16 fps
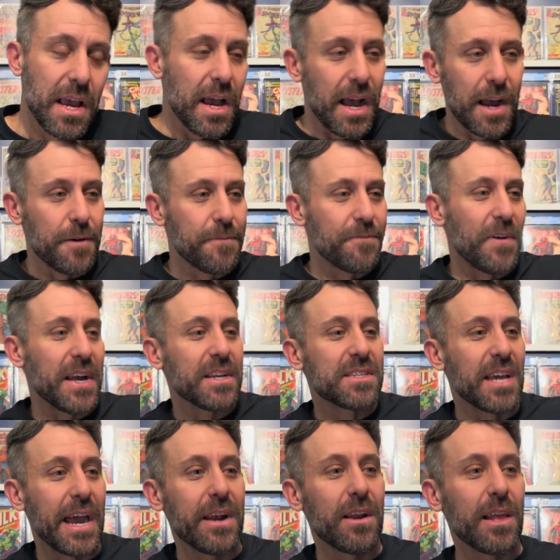I'd find a
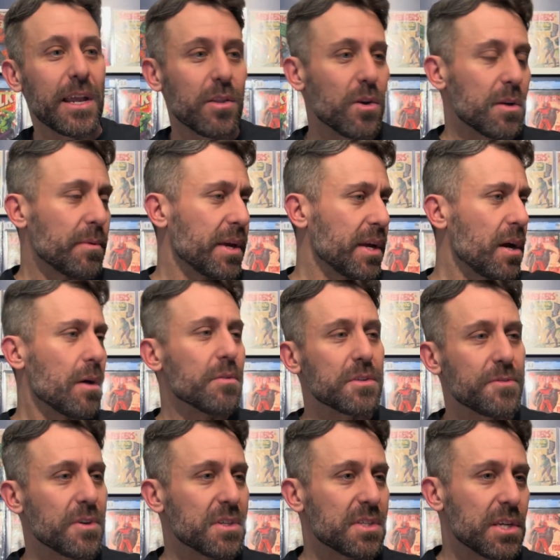title, I'd look and like, oh, this
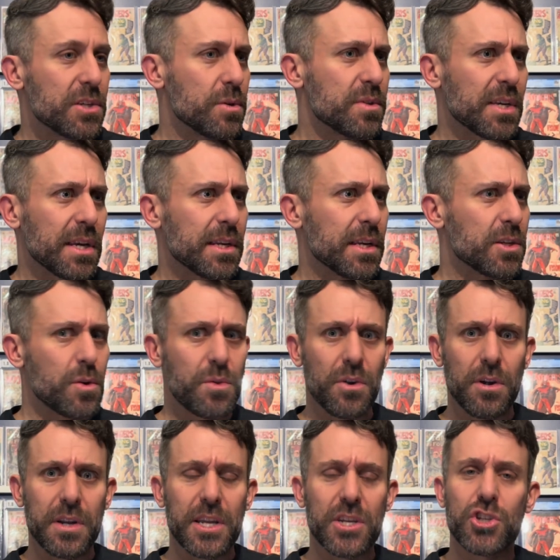first issue, second issue,
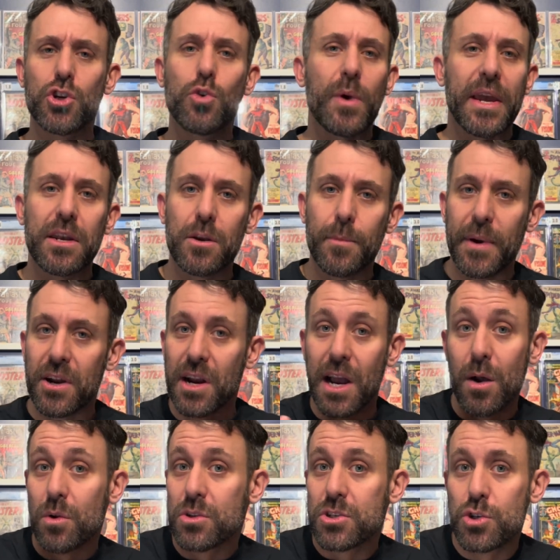third issue, and no matter
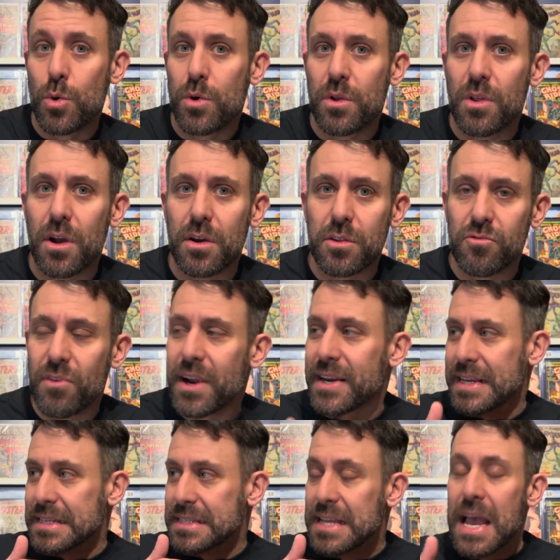how short or long the run
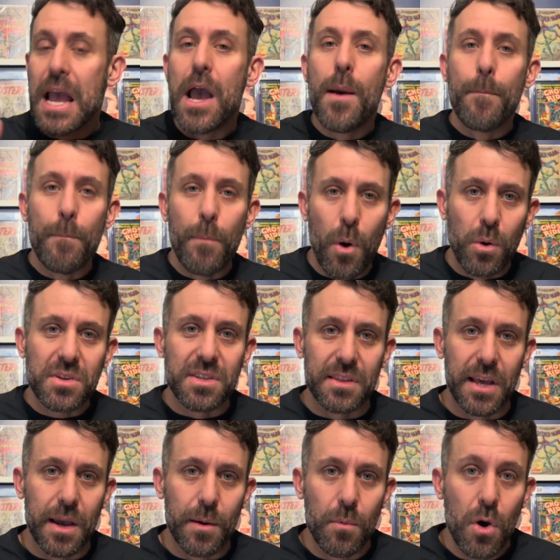is, most of
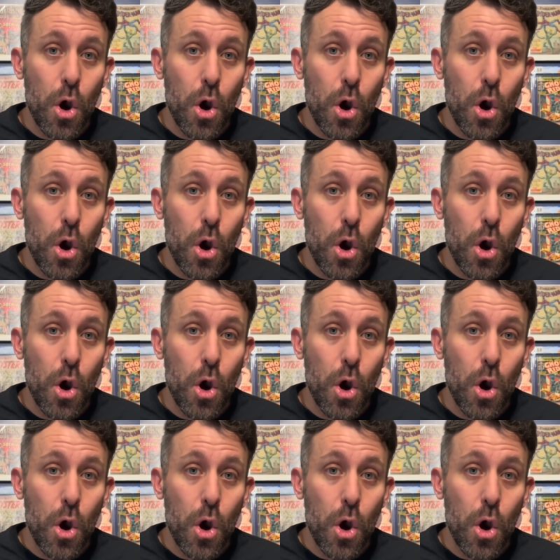them